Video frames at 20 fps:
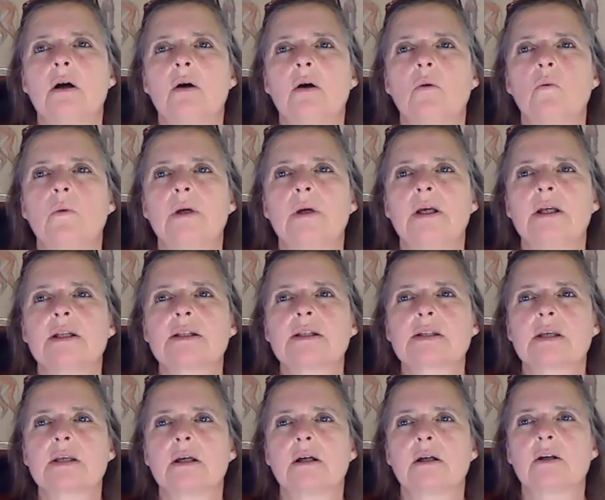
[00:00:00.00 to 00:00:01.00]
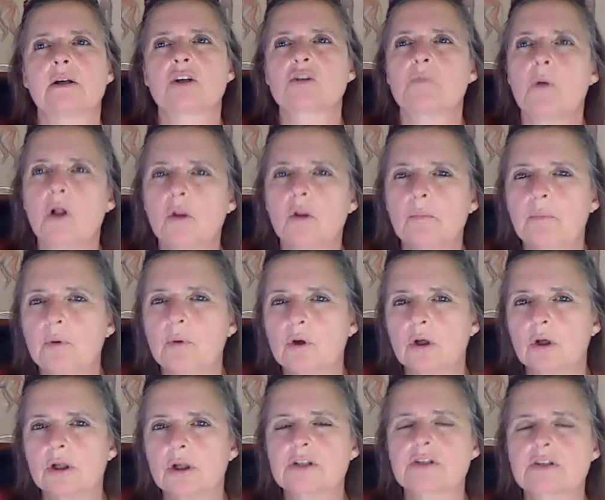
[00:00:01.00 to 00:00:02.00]
with a small
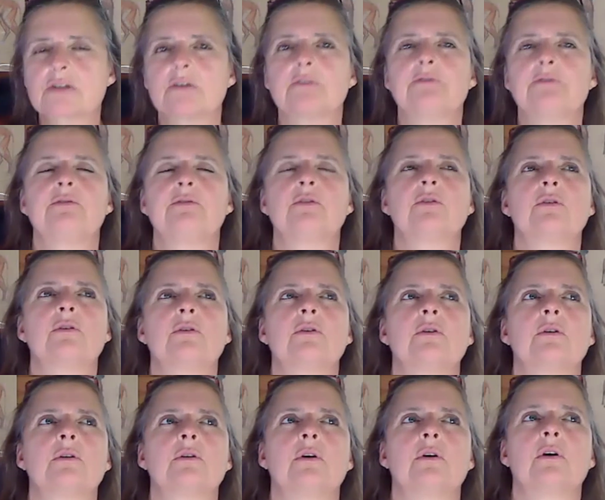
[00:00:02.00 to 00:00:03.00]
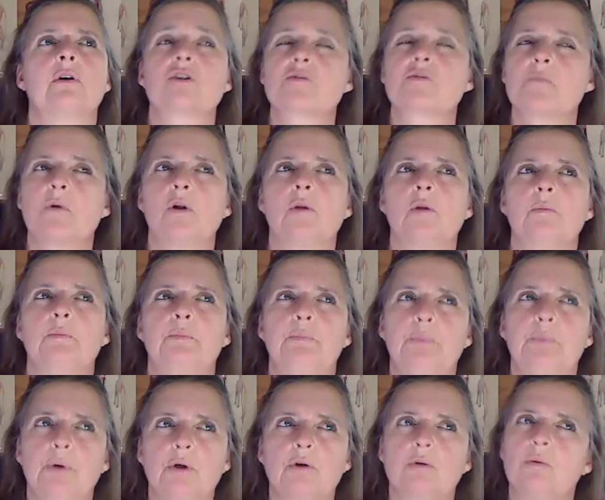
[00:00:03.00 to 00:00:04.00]
booklet for, or a small
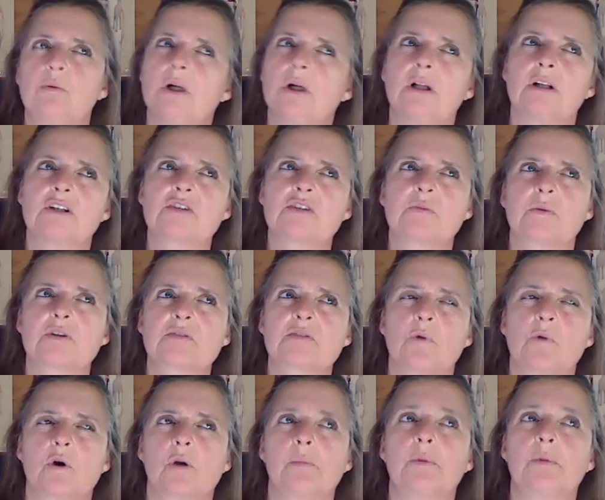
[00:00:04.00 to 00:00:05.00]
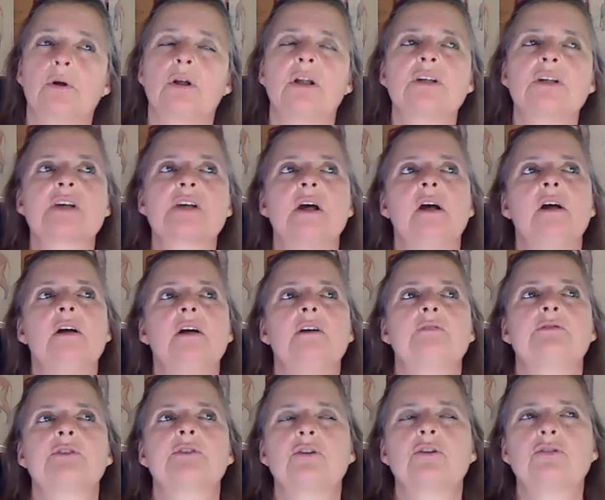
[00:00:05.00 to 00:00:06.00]
book, well, it was more a booklet
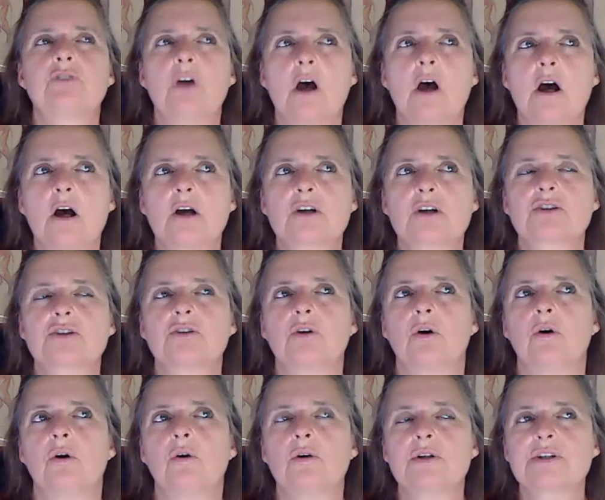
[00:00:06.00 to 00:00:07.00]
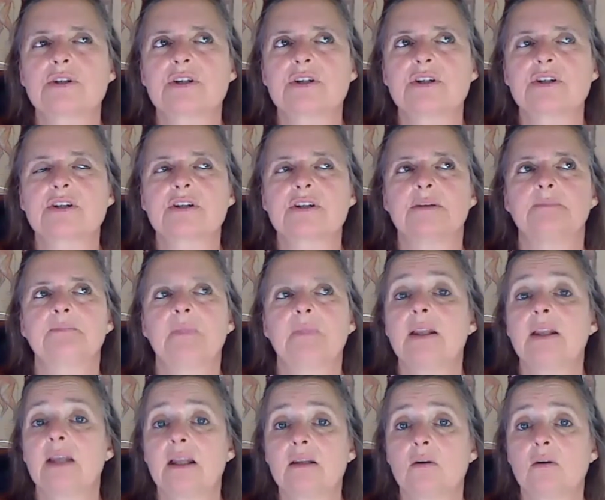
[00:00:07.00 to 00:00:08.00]
for the dogs, the horses,
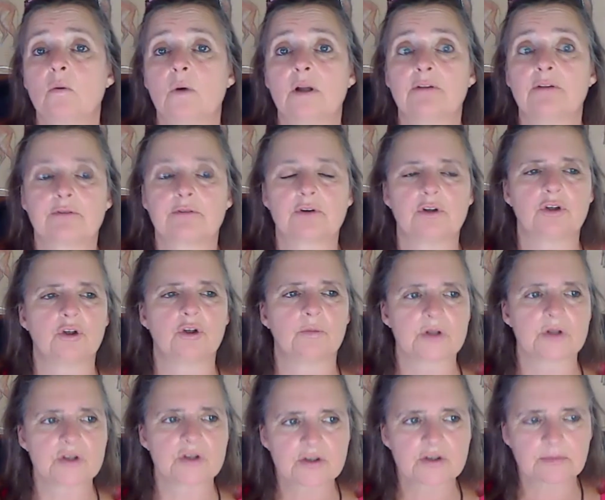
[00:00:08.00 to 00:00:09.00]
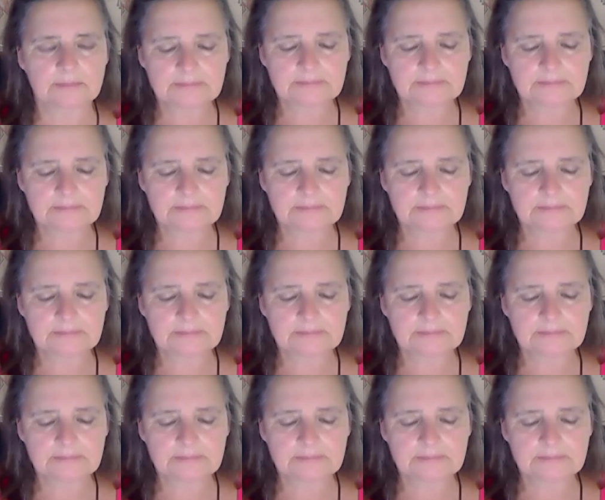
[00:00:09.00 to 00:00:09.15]
and then the one for the humans.